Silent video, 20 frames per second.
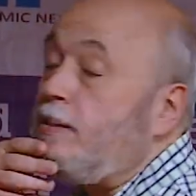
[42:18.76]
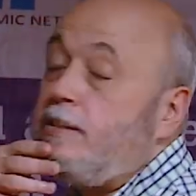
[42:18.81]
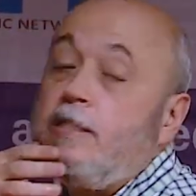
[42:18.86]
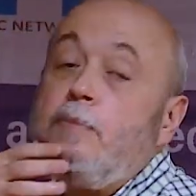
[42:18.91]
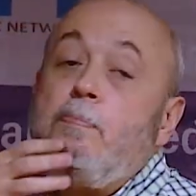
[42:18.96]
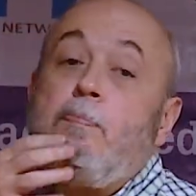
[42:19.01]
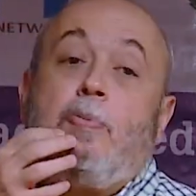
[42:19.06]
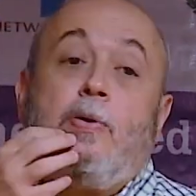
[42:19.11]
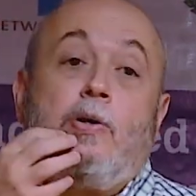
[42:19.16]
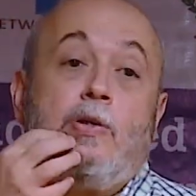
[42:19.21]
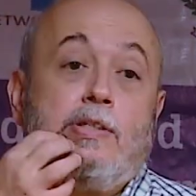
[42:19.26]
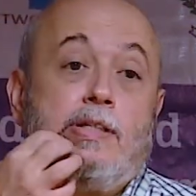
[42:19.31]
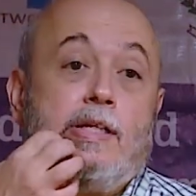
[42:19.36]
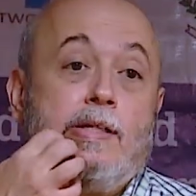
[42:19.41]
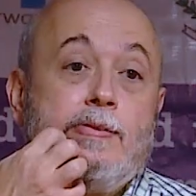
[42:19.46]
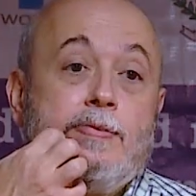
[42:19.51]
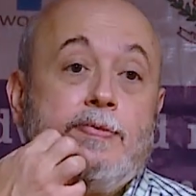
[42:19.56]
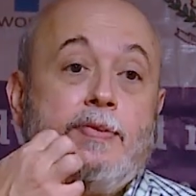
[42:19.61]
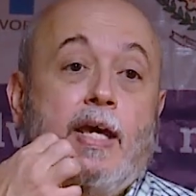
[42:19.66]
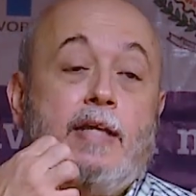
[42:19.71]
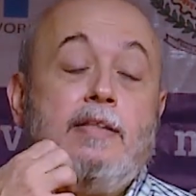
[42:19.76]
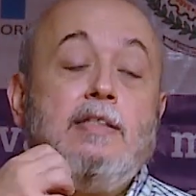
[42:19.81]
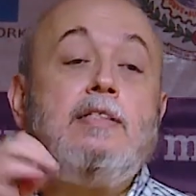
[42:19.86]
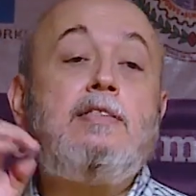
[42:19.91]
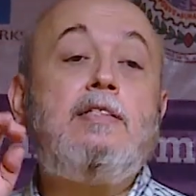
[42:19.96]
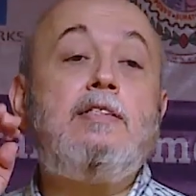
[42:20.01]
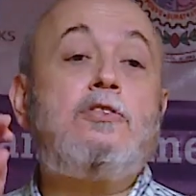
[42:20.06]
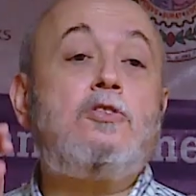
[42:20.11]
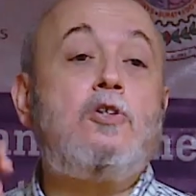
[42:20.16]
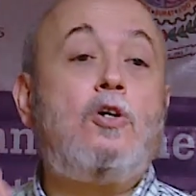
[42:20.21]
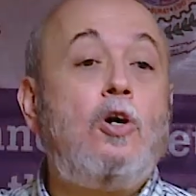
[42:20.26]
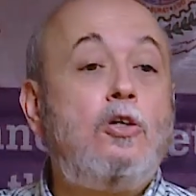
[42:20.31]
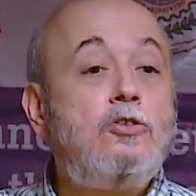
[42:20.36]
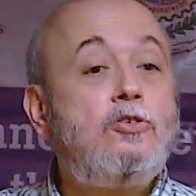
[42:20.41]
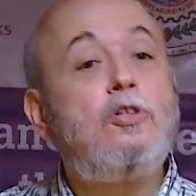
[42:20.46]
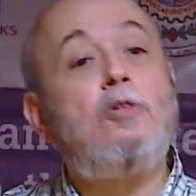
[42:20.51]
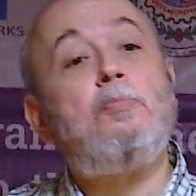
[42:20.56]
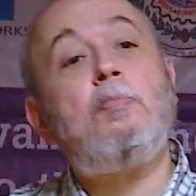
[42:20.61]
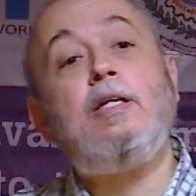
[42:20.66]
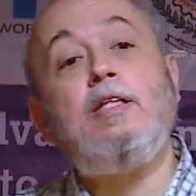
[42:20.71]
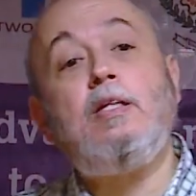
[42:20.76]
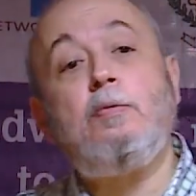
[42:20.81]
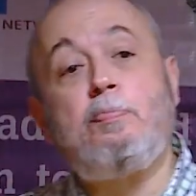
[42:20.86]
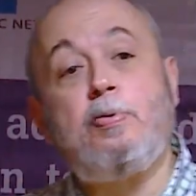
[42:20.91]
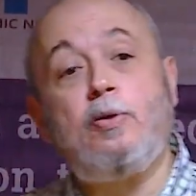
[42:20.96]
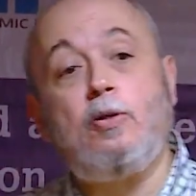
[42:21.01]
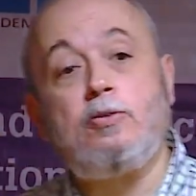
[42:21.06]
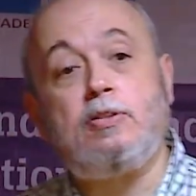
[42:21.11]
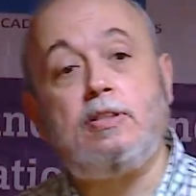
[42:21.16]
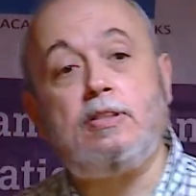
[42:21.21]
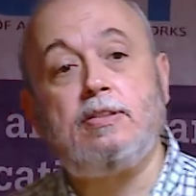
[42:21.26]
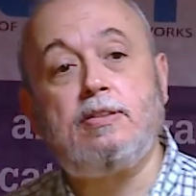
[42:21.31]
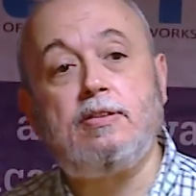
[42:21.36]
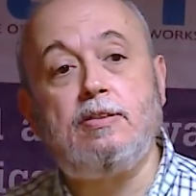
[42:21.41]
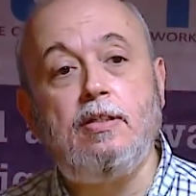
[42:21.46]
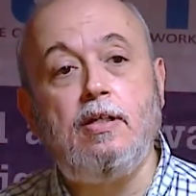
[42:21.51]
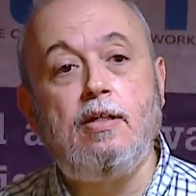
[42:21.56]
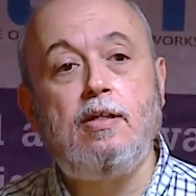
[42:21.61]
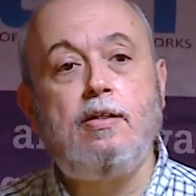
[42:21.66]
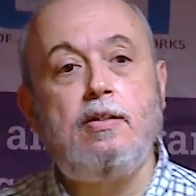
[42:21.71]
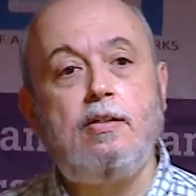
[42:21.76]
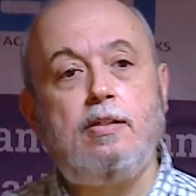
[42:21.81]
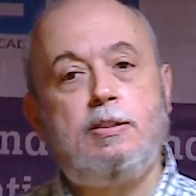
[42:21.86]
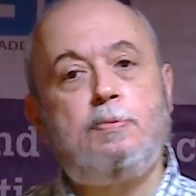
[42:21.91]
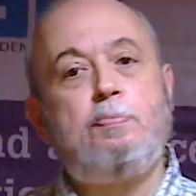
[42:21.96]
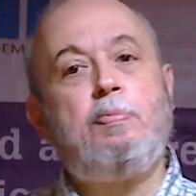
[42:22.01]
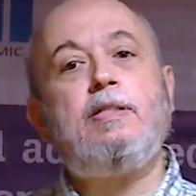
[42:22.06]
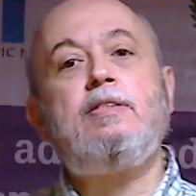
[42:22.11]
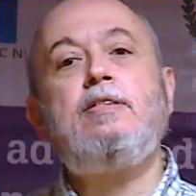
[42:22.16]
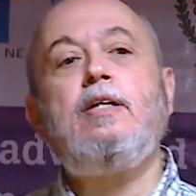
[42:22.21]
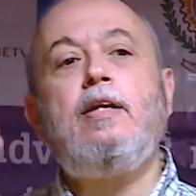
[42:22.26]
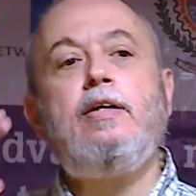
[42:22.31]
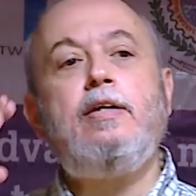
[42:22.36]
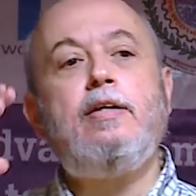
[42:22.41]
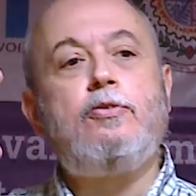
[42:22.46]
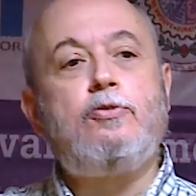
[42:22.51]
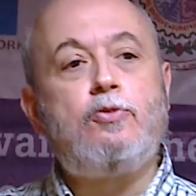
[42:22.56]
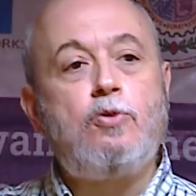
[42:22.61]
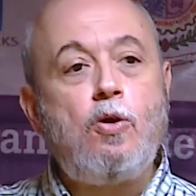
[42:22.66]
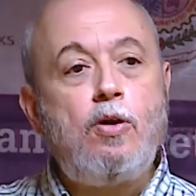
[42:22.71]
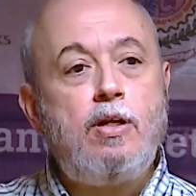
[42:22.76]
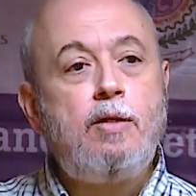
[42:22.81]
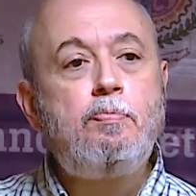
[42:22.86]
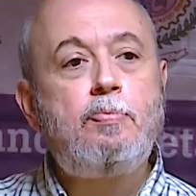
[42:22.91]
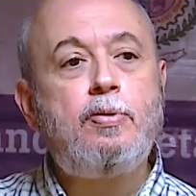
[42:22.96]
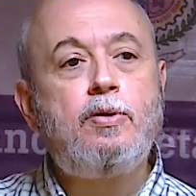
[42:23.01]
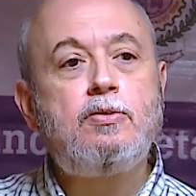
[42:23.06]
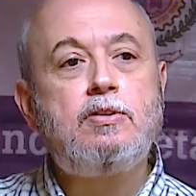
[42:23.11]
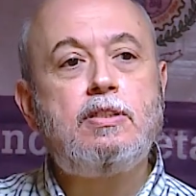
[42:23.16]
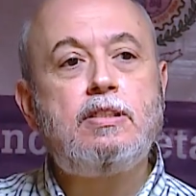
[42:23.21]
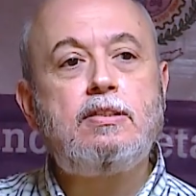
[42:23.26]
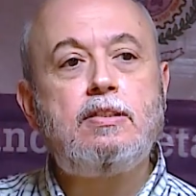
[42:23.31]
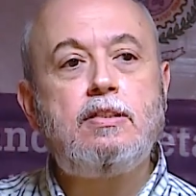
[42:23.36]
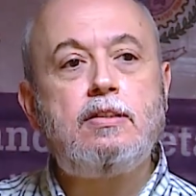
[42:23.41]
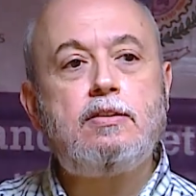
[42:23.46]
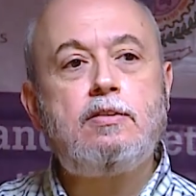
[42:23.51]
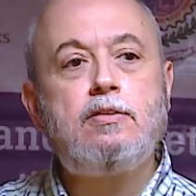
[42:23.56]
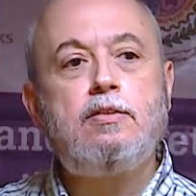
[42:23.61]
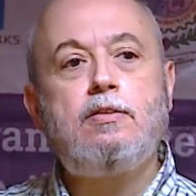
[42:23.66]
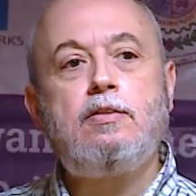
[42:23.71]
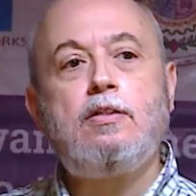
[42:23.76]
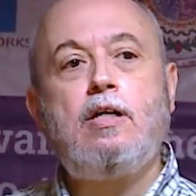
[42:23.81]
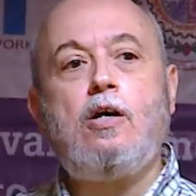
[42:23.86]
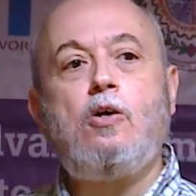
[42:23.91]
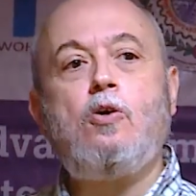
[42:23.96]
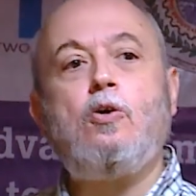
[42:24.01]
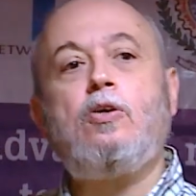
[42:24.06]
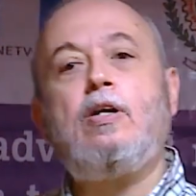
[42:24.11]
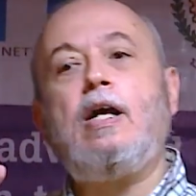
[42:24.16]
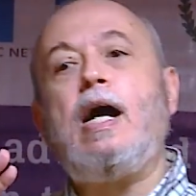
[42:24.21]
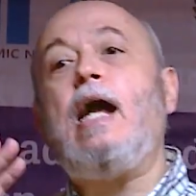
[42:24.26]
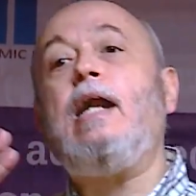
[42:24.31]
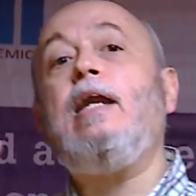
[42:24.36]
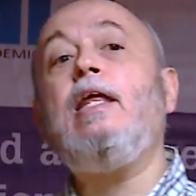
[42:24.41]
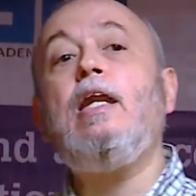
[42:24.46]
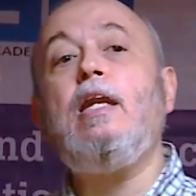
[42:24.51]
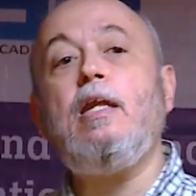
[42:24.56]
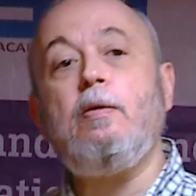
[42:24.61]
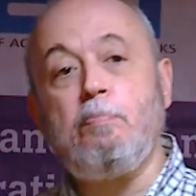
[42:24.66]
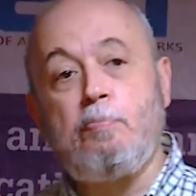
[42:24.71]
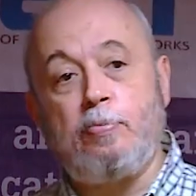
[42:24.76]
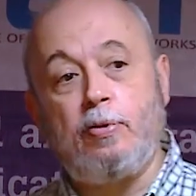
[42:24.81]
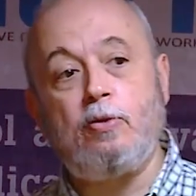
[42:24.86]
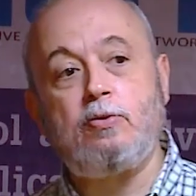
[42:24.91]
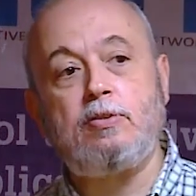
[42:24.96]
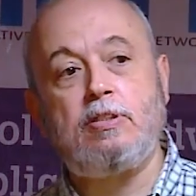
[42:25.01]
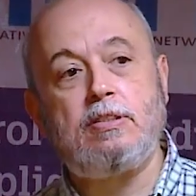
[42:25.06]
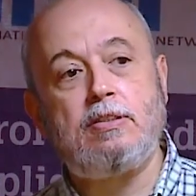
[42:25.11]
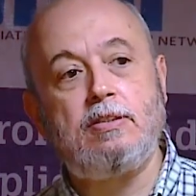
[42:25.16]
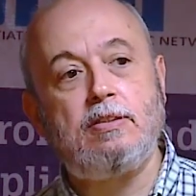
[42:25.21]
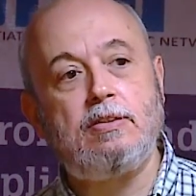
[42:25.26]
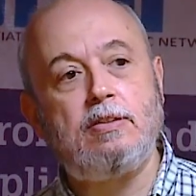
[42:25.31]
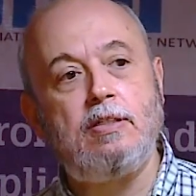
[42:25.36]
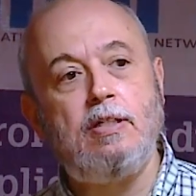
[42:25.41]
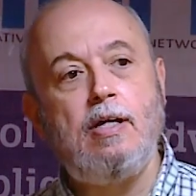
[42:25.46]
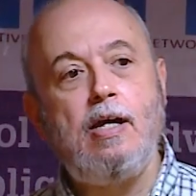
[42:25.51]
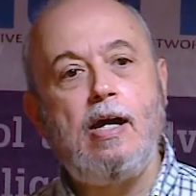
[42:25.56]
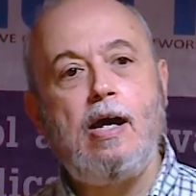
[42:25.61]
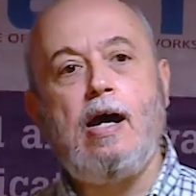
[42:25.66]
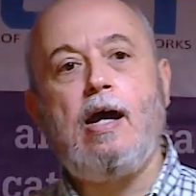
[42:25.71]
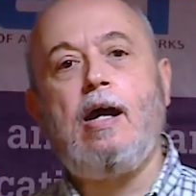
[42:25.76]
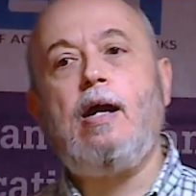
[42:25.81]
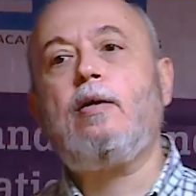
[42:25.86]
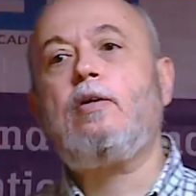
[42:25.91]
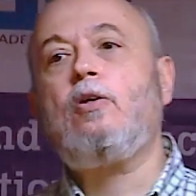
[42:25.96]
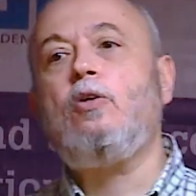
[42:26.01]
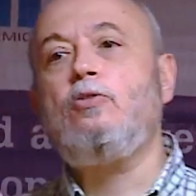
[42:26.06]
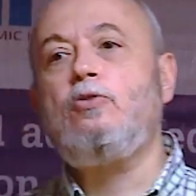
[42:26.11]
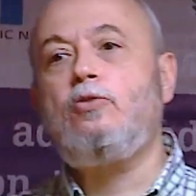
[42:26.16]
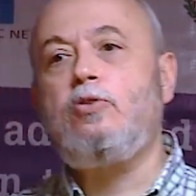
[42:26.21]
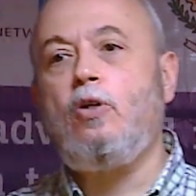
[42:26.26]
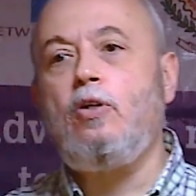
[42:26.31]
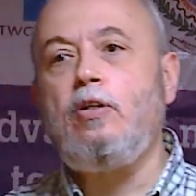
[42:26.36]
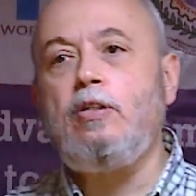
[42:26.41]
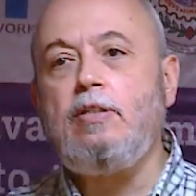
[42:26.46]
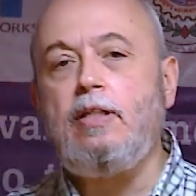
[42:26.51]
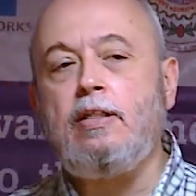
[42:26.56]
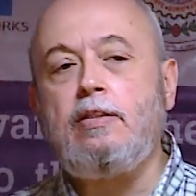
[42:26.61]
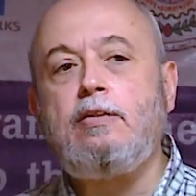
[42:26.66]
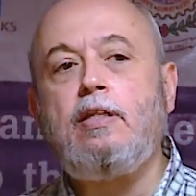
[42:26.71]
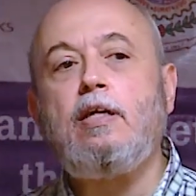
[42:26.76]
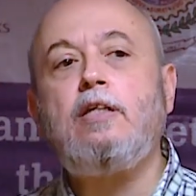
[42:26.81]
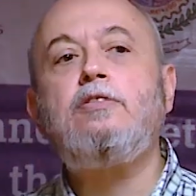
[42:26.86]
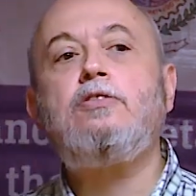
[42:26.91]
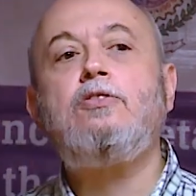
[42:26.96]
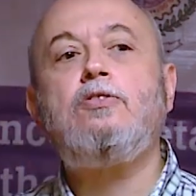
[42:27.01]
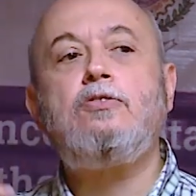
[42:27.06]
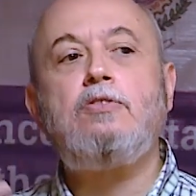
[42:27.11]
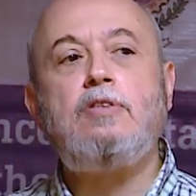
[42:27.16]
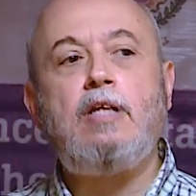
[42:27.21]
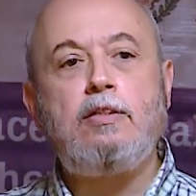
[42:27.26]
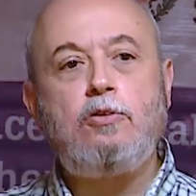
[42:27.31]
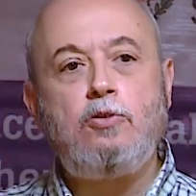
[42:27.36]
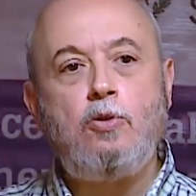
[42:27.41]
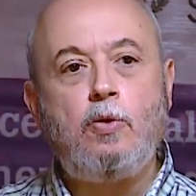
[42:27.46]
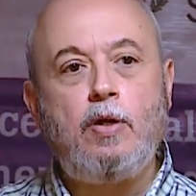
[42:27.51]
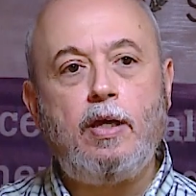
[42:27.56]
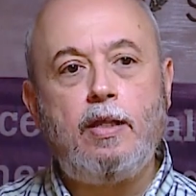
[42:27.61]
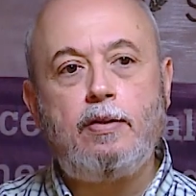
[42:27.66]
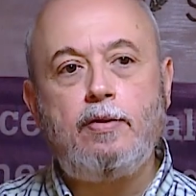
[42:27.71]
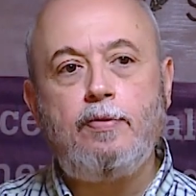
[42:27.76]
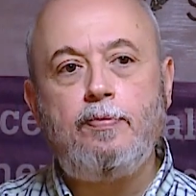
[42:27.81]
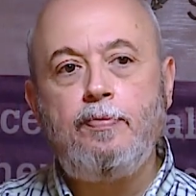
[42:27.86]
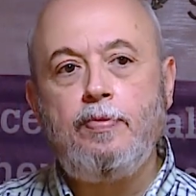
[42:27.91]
is important, and this is controlled by the process, especially rolling processes or annealing processes are controlling the texture that you get.